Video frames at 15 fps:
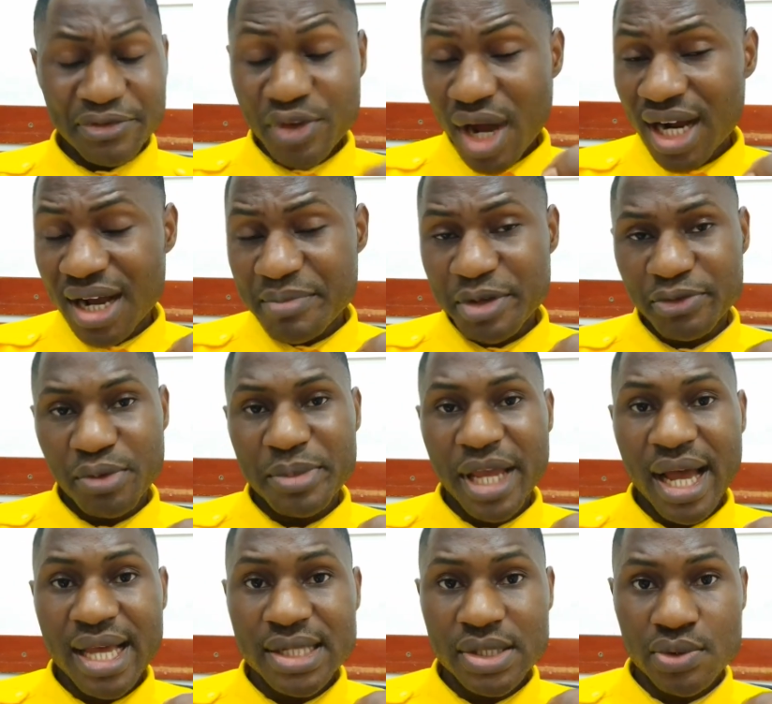If you are coming from
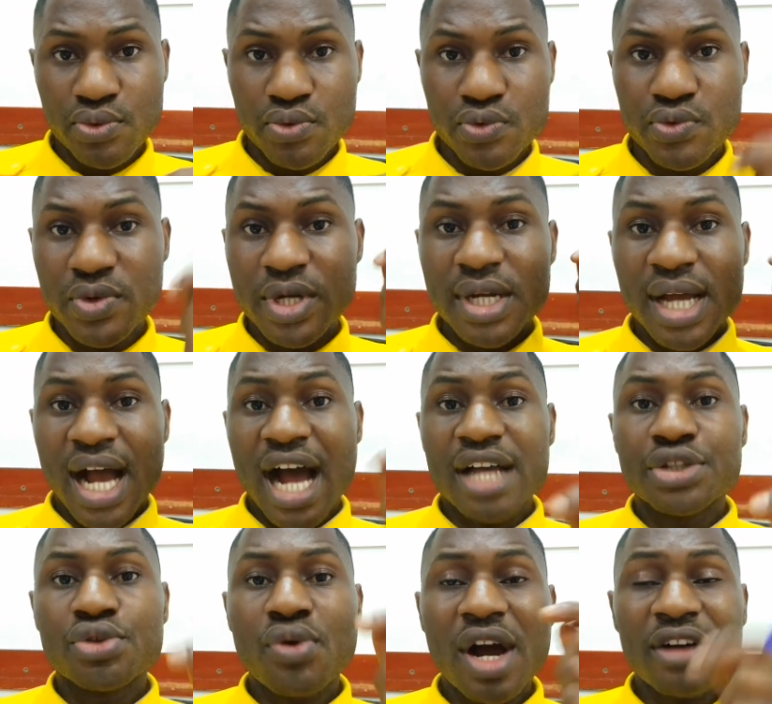a high school
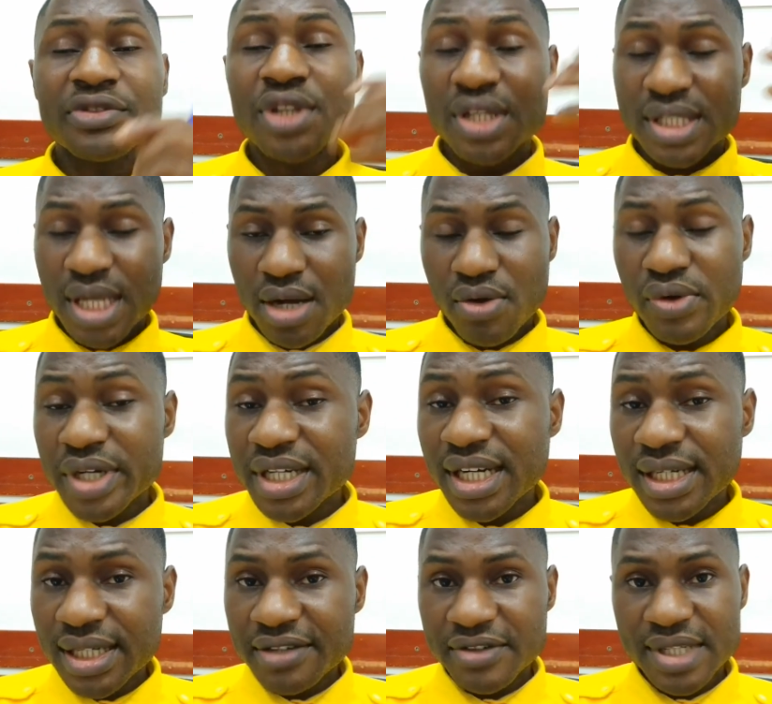and you have just your
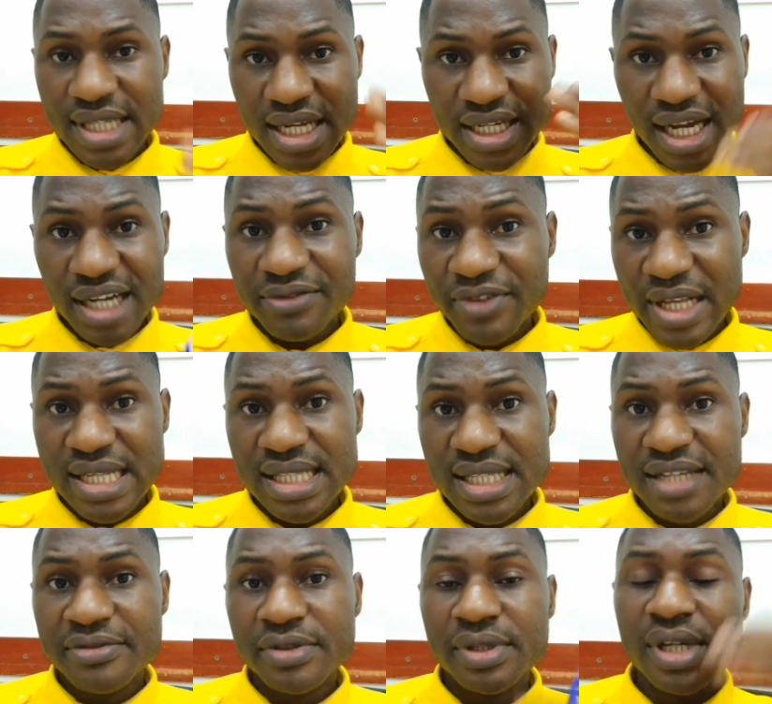ordinary levels and
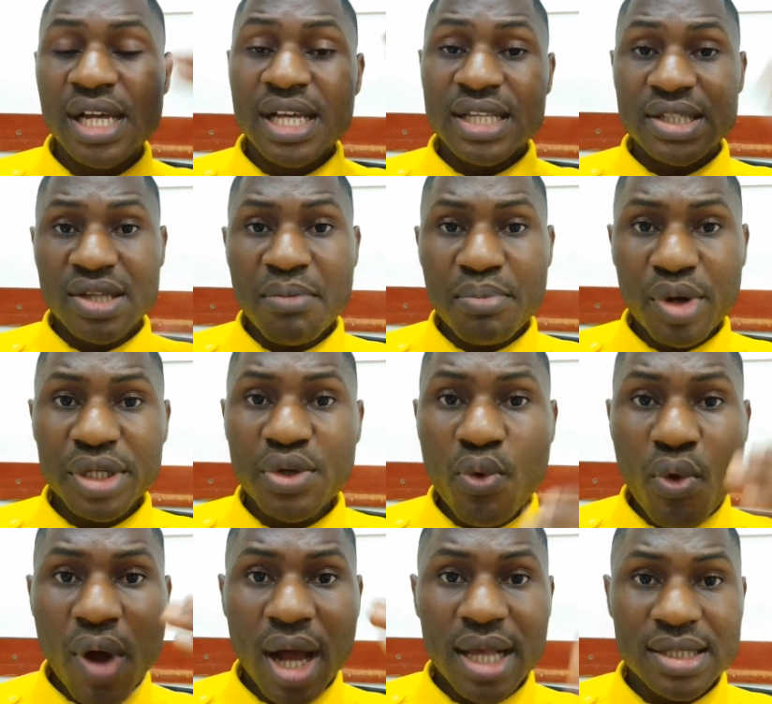advanced level, somebody
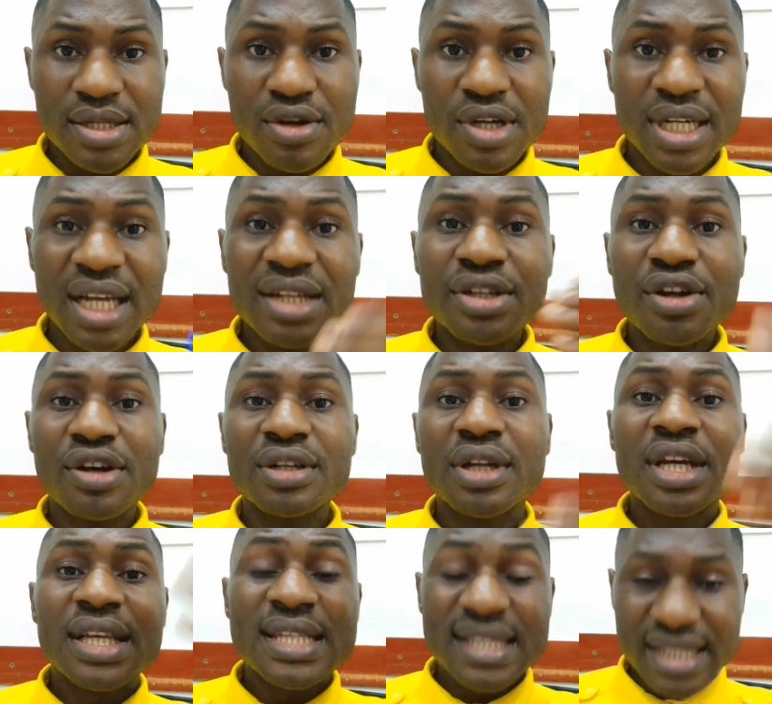who has gone and
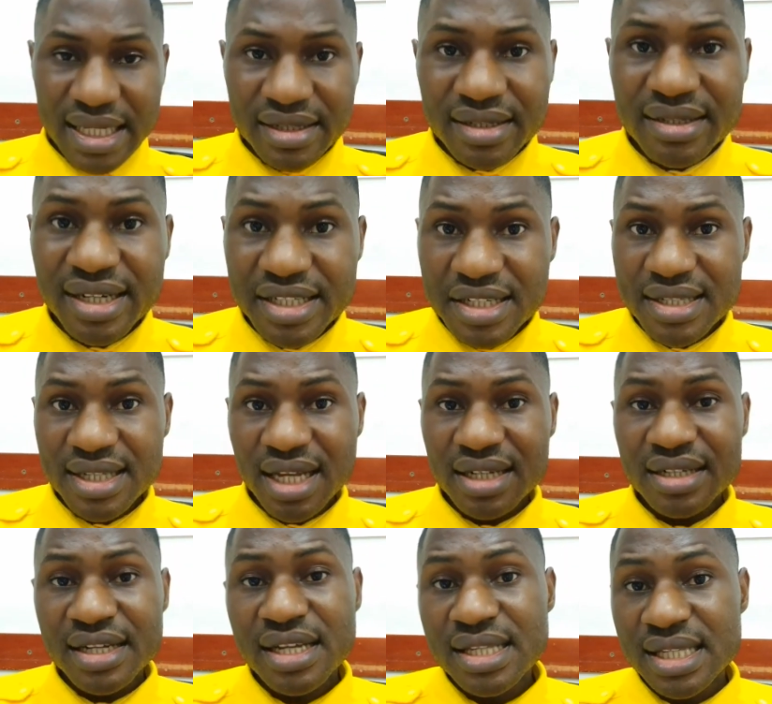done state
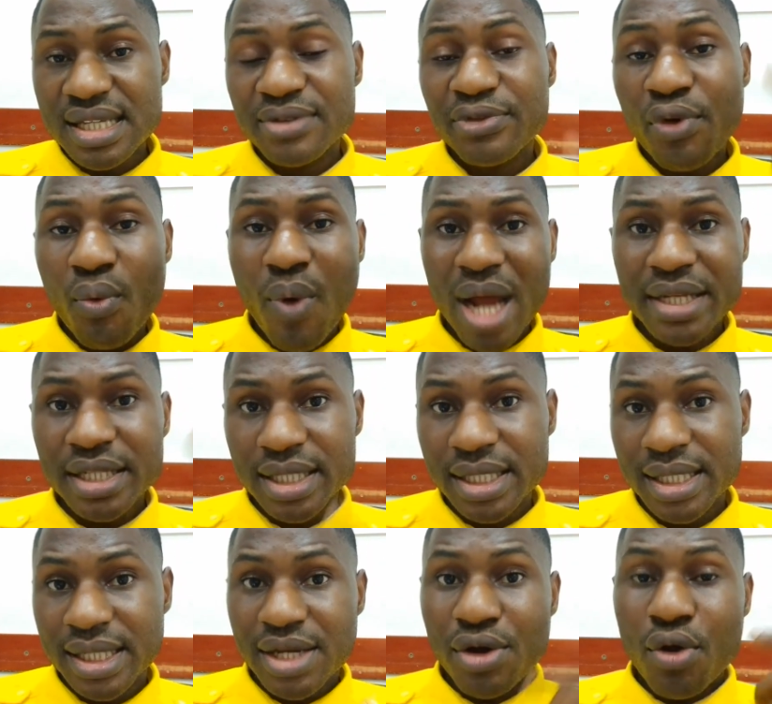registered nursing for 1
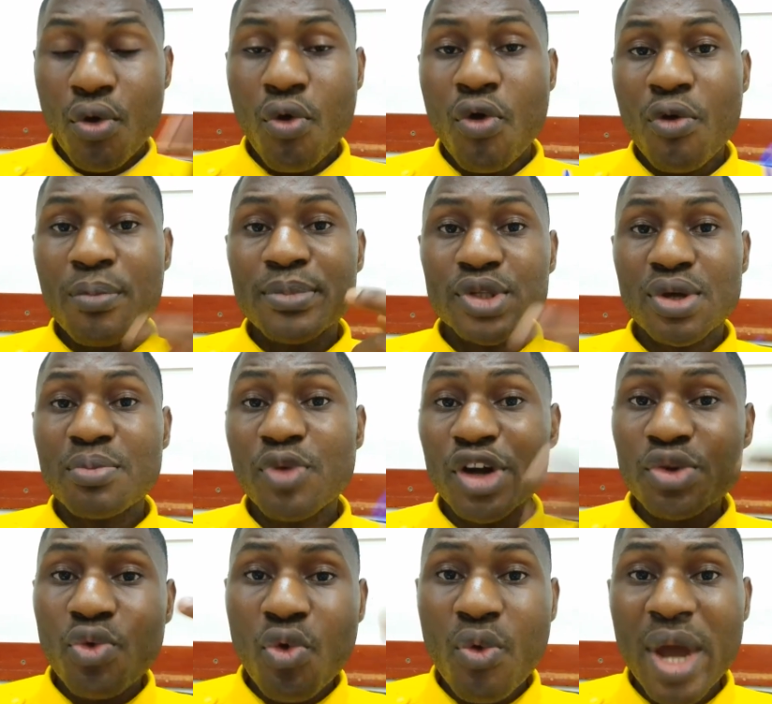year, or
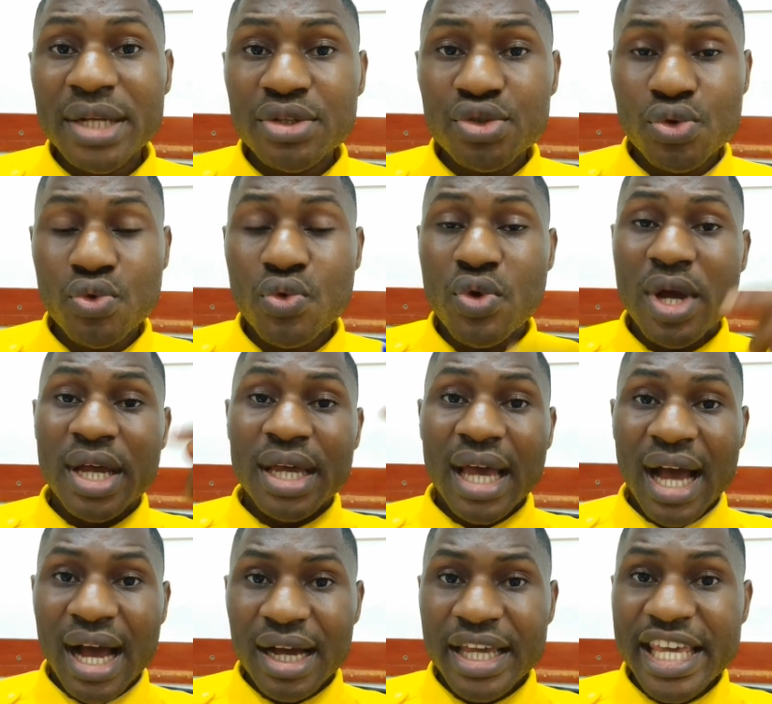someone who went to
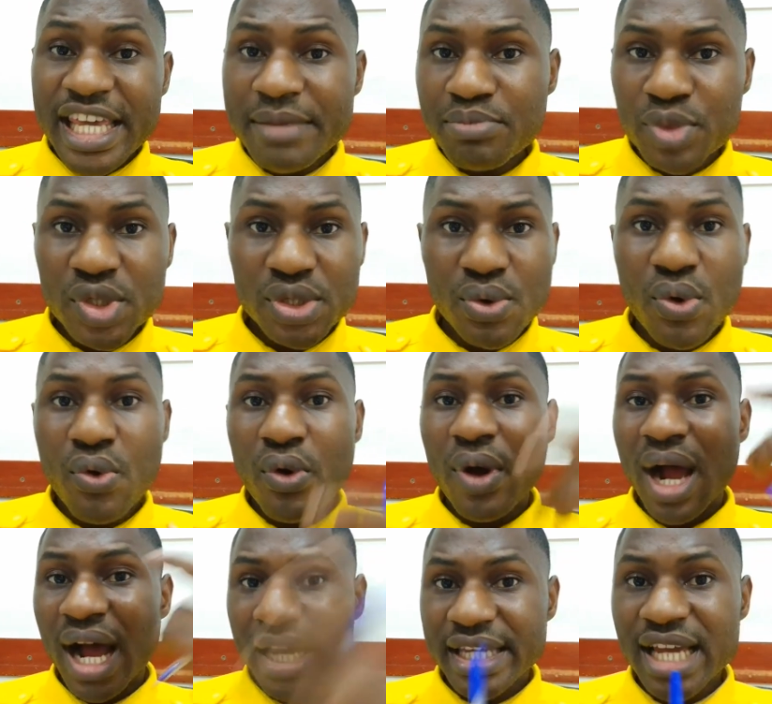HIMSS
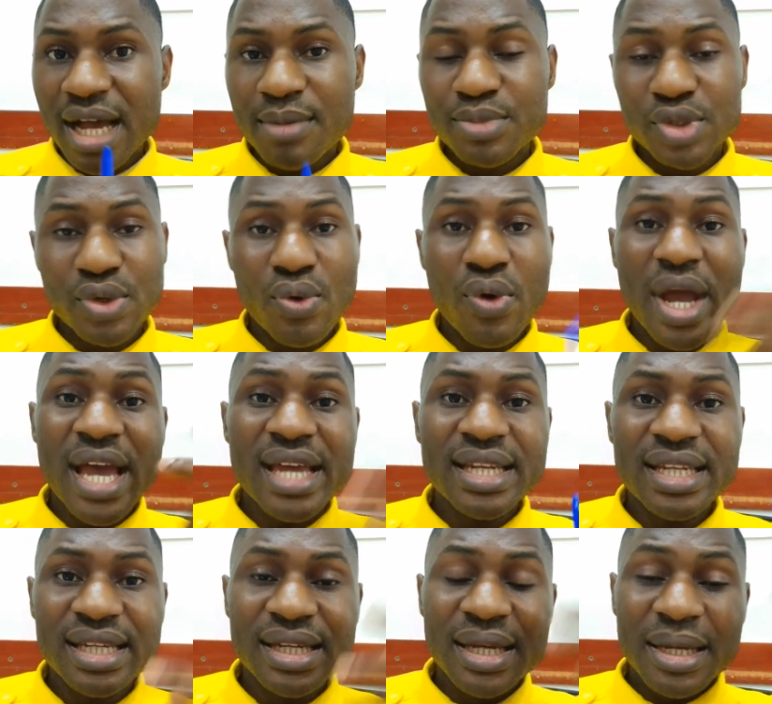or HIAMS or
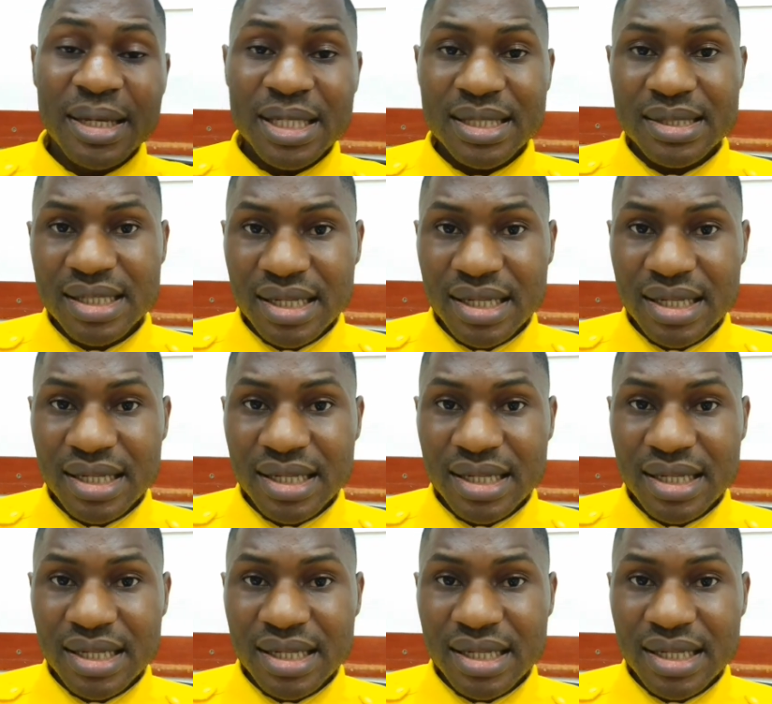any